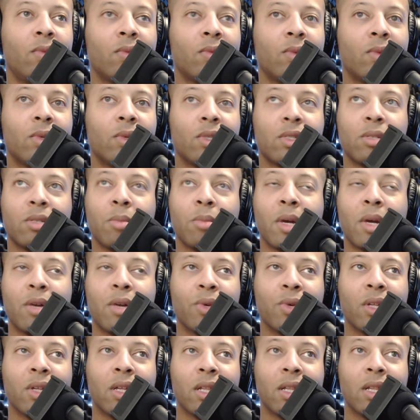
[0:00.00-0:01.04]
Somebody
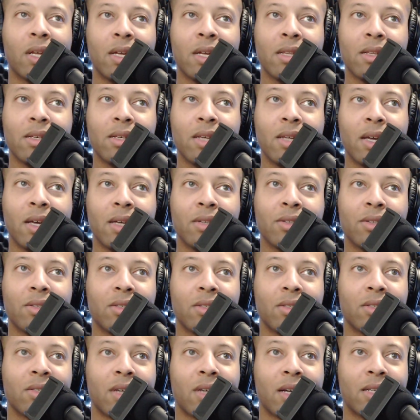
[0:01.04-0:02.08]
really late in the day just
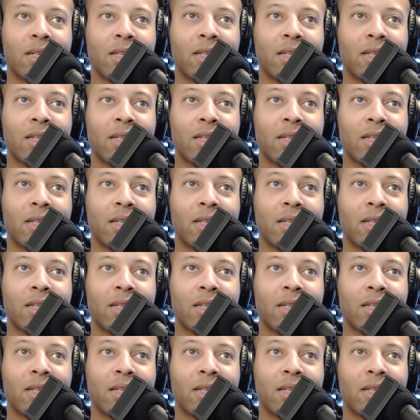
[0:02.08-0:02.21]
decided to